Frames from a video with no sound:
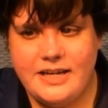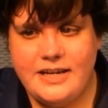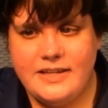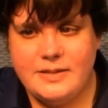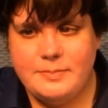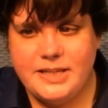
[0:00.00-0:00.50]

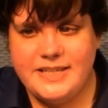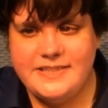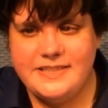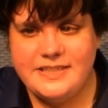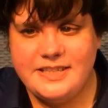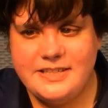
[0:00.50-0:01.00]
The
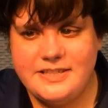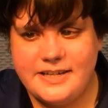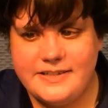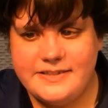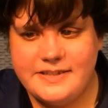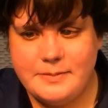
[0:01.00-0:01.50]
BlazeZ
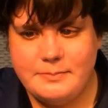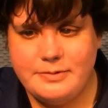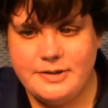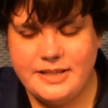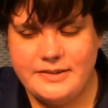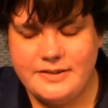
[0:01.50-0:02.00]
does come
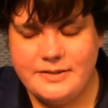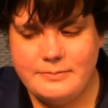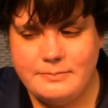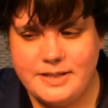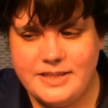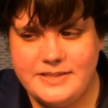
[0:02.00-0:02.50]
preloaded
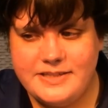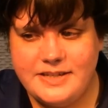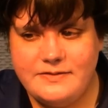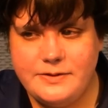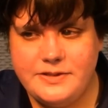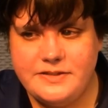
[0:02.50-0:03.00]
with
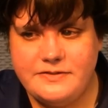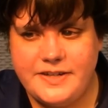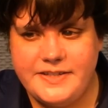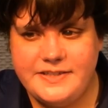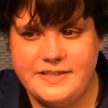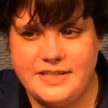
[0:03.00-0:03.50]
several default
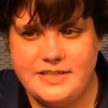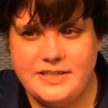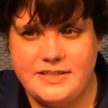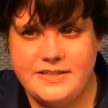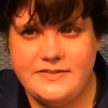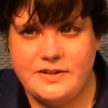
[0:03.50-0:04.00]

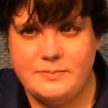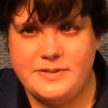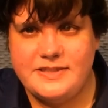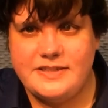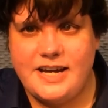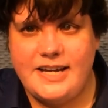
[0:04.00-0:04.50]
stations from
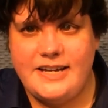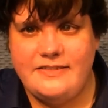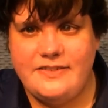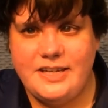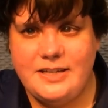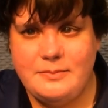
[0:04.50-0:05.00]
Sky
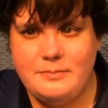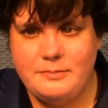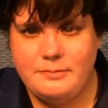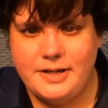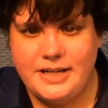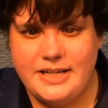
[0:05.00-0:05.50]
FM,
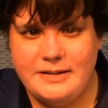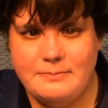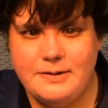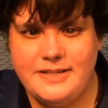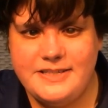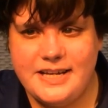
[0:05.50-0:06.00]

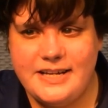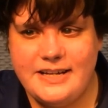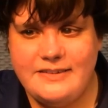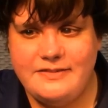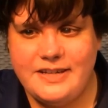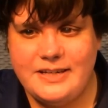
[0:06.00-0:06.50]

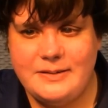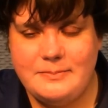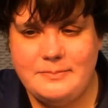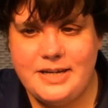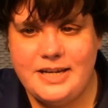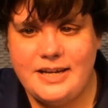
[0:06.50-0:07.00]
181.fm,
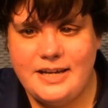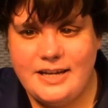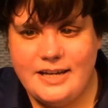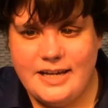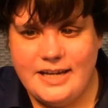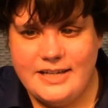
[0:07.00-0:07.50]

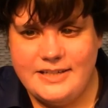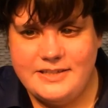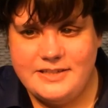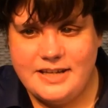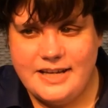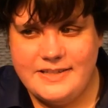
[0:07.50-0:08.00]
and
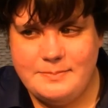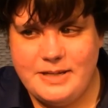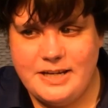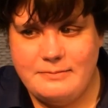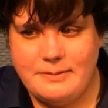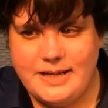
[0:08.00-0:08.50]

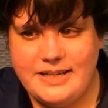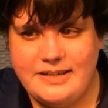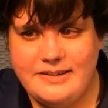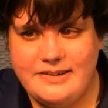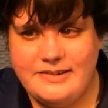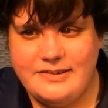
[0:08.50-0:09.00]
SPN
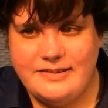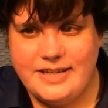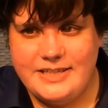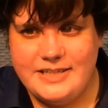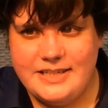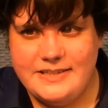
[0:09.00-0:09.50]
Radio and
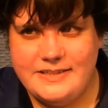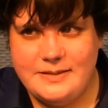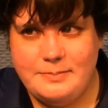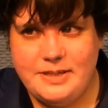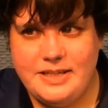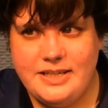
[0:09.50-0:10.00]

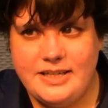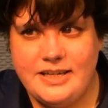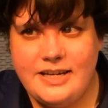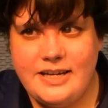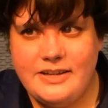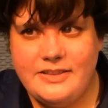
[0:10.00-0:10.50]
ACB.
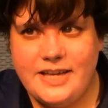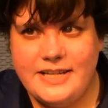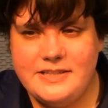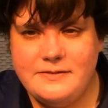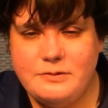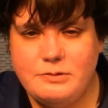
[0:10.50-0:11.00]
That's
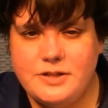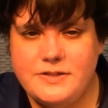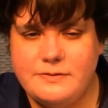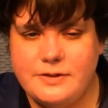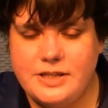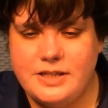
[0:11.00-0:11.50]
of course for
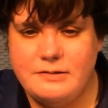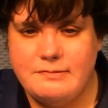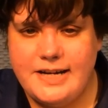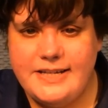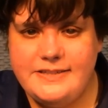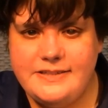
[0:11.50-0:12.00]
the
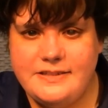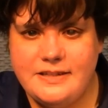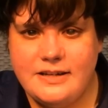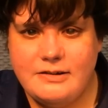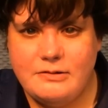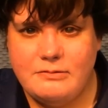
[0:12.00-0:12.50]
US.
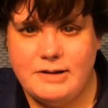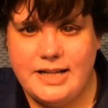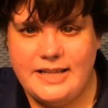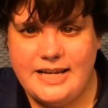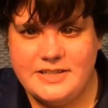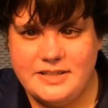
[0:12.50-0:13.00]
Well,
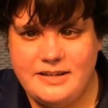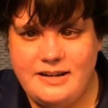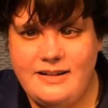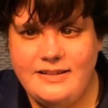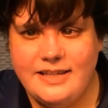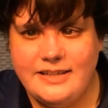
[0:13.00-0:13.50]
actually all
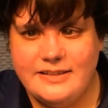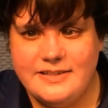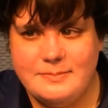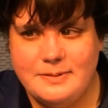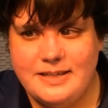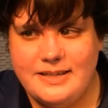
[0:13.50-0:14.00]

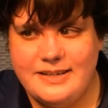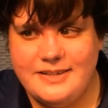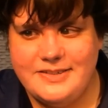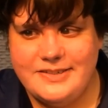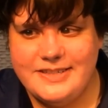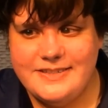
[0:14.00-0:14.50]
English-speaking
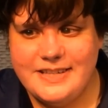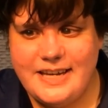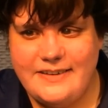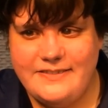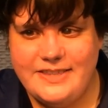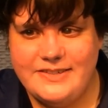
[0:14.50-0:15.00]
countries
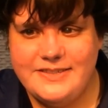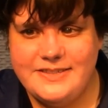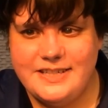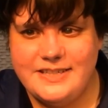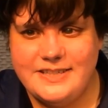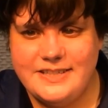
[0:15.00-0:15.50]
have those
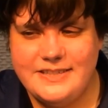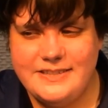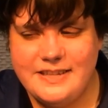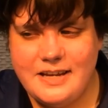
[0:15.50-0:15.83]
stations.